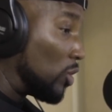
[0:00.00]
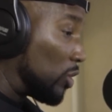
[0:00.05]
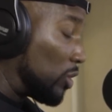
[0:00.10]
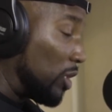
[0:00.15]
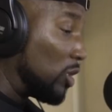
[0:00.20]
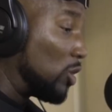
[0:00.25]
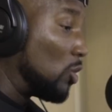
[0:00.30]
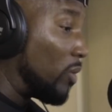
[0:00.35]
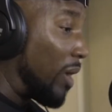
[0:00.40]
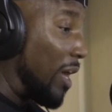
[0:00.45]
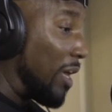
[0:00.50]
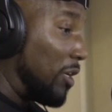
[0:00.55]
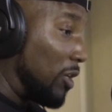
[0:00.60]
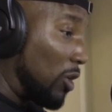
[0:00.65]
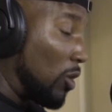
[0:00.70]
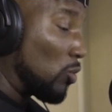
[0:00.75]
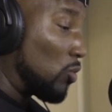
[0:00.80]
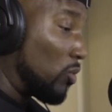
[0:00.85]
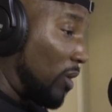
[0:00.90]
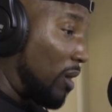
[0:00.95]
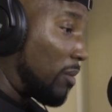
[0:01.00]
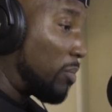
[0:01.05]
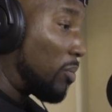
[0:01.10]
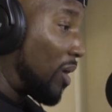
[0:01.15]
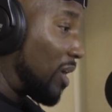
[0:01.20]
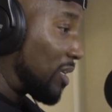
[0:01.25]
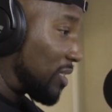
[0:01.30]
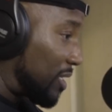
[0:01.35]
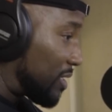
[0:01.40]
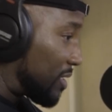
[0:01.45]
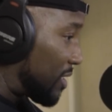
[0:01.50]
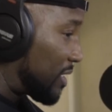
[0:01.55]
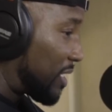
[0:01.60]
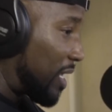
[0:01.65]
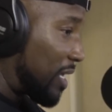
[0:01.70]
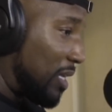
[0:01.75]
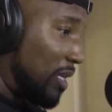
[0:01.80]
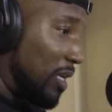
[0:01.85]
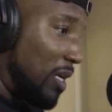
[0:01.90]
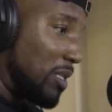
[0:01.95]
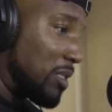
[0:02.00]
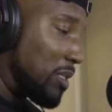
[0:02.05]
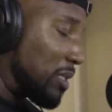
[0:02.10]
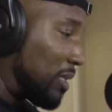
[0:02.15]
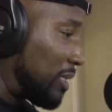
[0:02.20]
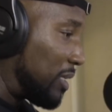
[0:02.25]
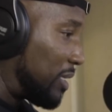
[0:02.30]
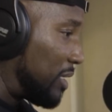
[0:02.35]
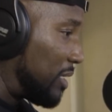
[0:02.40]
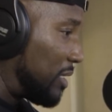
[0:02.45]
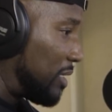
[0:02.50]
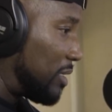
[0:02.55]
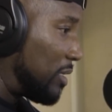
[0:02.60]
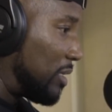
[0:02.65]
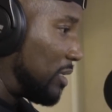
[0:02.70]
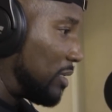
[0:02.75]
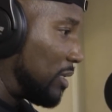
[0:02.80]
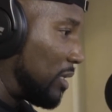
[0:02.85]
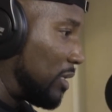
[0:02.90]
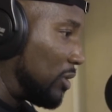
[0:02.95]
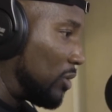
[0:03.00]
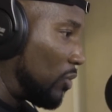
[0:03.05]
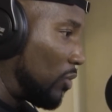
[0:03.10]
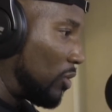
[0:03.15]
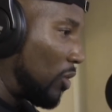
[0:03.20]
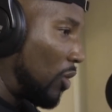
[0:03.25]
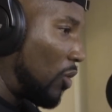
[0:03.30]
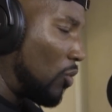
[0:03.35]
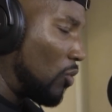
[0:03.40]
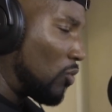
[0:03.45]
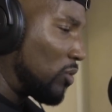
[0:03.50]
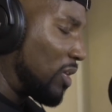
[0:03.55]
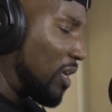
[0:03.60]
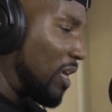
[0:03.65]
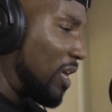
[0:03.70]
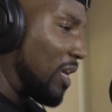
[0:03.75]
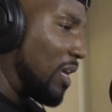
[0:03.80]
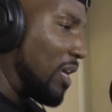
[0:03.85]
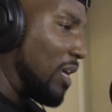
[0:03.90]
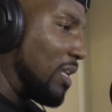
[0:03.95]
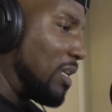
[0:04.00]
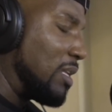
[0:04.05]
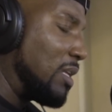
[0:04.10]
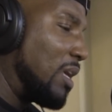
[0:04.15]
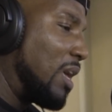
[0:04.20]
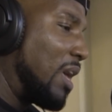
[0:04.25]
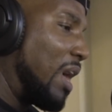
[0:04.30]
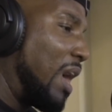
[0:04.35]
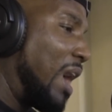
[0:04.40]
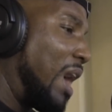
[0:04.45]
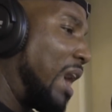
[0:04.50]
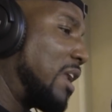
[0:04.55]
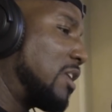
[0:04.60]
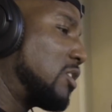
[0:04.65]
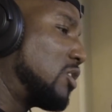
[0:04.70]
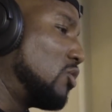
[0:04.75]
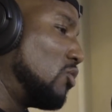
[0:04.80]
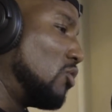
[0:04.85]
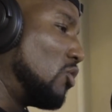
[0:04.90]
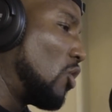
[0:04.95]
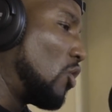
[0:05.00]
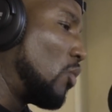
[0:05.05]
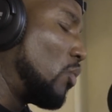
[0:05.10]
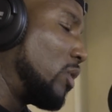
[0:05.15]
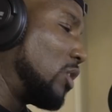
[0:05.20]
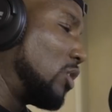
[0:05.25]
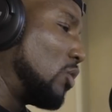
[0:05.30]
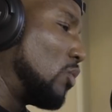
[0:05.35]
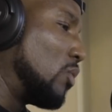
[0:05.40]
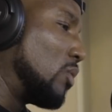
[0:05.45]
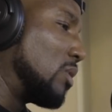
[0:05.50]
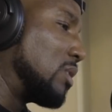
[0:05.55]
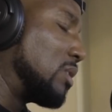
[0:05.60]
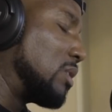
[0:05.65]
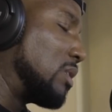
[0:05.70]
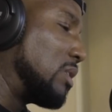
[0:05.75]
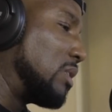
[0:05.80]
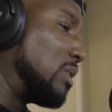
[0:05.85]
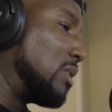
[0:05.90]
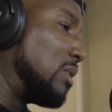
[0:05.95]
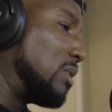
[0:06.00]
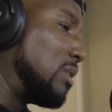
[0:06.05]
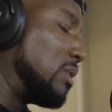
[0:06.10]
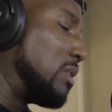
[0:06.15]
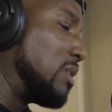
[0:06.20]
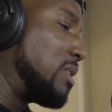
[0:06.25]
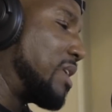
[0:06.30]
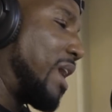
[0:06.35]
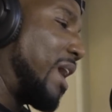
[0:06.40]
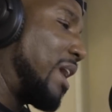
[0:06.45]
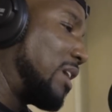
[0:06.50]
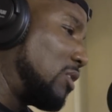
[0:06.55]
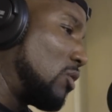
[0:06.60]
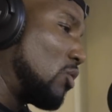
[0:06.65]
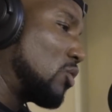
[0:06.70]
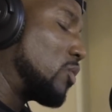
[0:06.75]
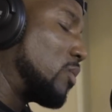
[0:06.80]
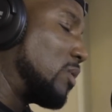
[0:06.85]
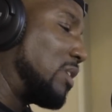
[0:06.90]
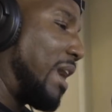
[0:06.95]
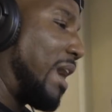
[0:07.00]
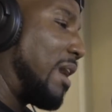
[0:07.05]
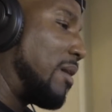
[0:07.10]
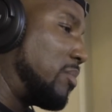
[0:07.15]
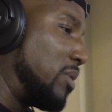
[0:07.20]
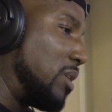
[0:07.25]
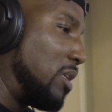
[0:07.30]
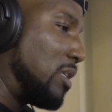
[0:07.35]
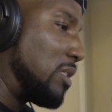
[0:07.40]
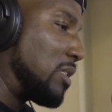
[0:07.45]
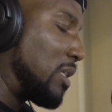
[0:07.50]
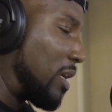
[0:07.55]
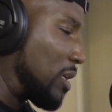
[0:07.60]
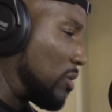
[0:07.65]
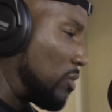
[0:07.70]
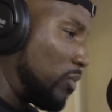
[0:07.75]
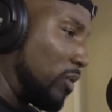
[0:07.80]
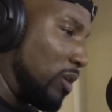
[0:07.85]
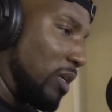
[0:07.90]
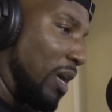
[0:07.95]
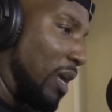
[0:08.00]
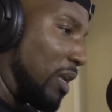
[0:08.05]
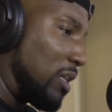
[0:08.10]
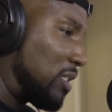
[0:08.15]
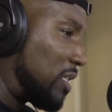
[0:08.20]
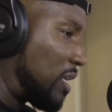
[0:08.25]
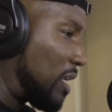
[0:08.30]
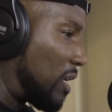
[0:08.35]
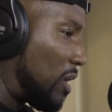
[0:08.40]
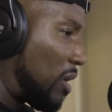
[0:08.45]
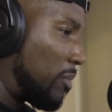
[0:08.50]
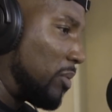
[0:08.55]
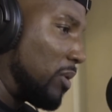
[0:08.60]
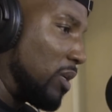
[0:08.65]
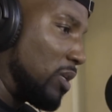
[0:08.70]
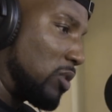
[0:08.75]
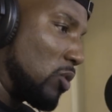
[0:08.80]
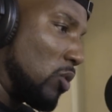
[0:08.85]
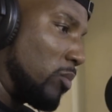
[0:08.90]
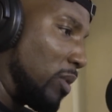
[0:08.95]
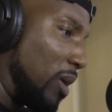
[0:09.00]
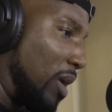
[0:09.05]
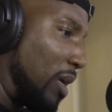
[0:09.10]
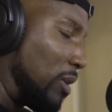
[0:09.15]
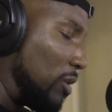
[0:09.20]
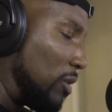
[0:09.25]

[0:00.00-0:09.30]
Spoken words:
Did you have to go through that process of taking insulin and doing the whole thing? And how did you know when you was diagnosed with diabetes? Like you went and got a checkup, and they told me, "Hey,